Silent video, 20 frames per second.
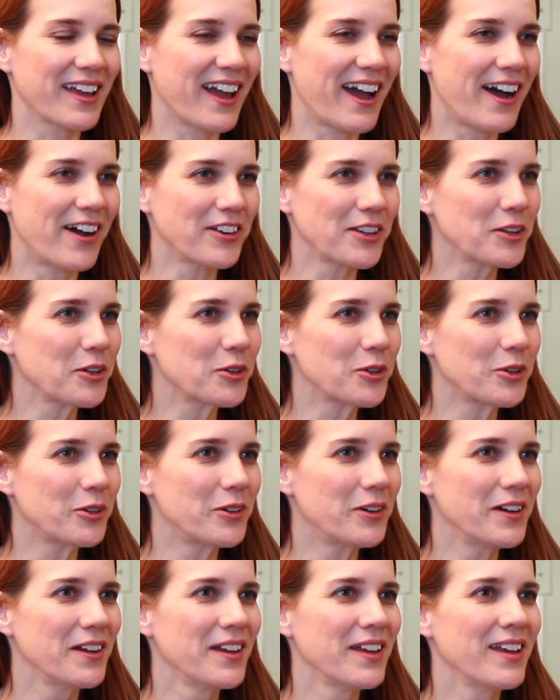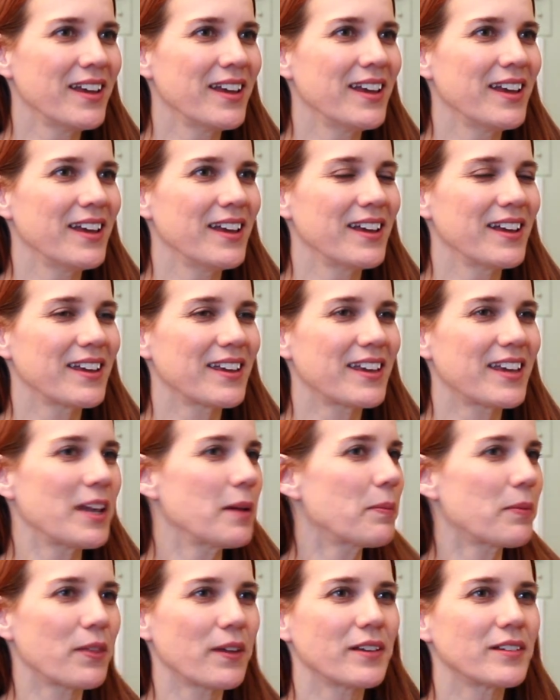How do you
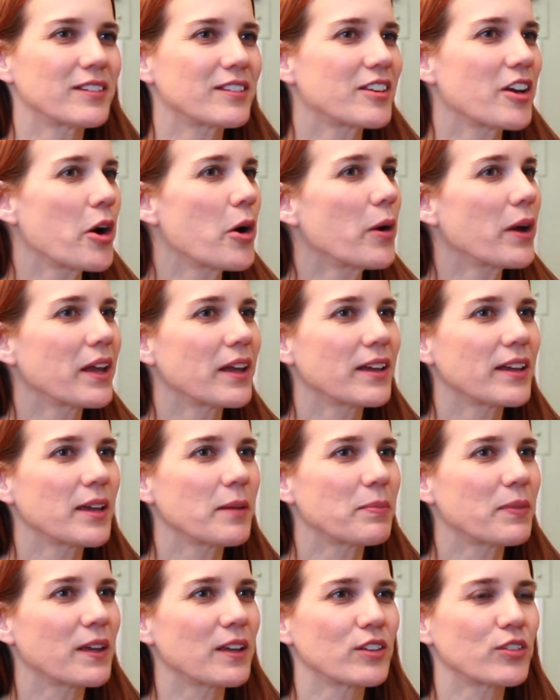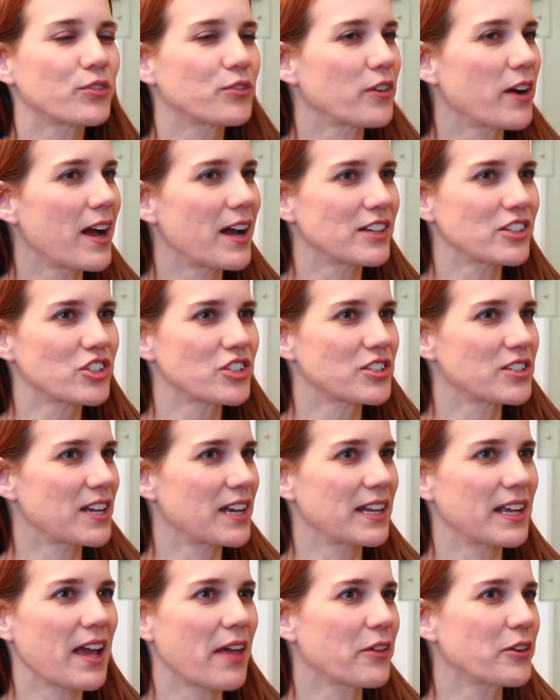keep things going, keep things fresh,
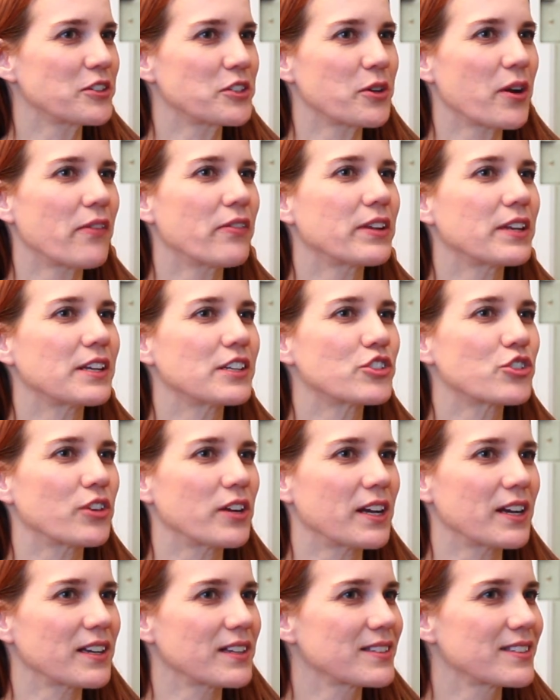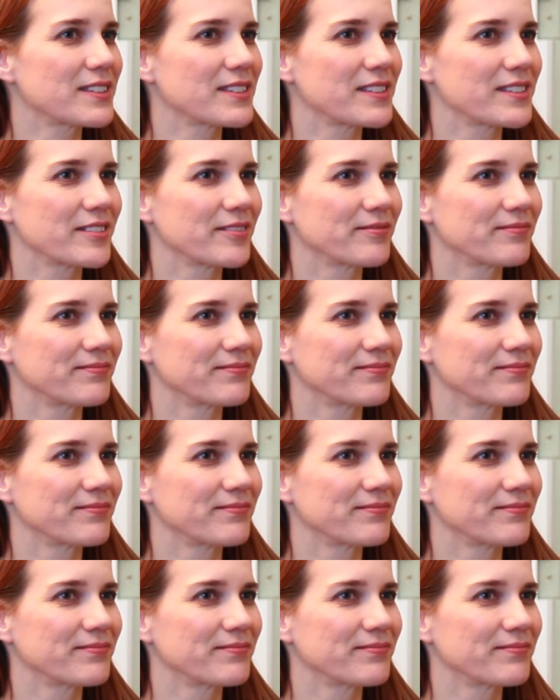stay together? Do you have any tricks?